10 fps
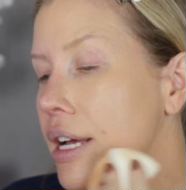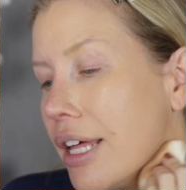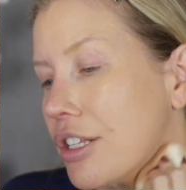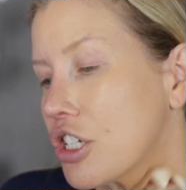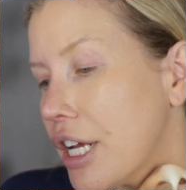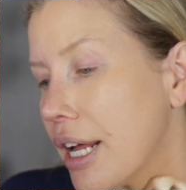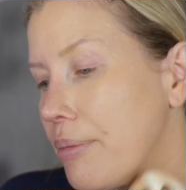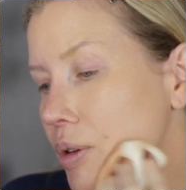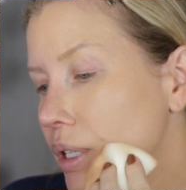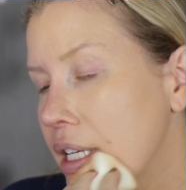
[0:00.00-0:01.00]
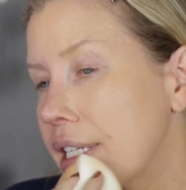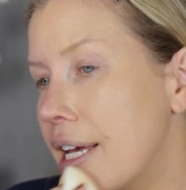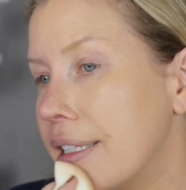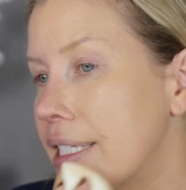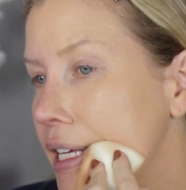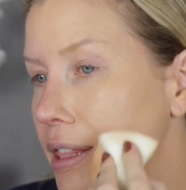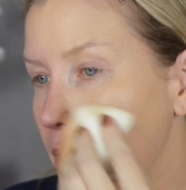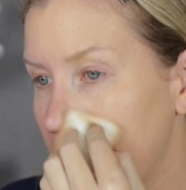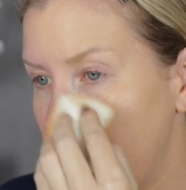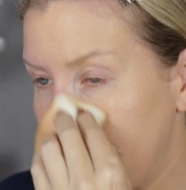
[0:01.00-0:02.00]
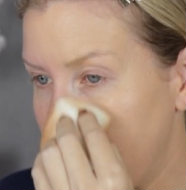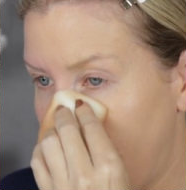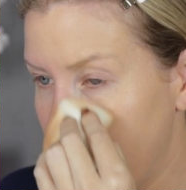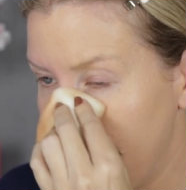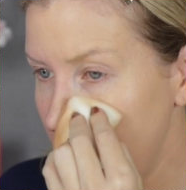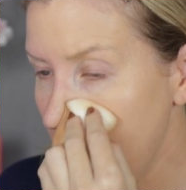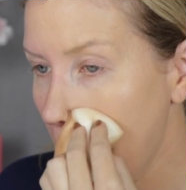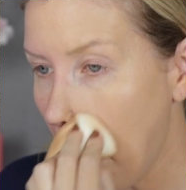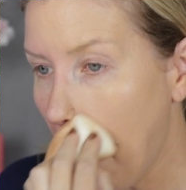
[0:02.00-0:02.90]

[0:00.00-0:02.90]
Now the shade I'm using is NC37,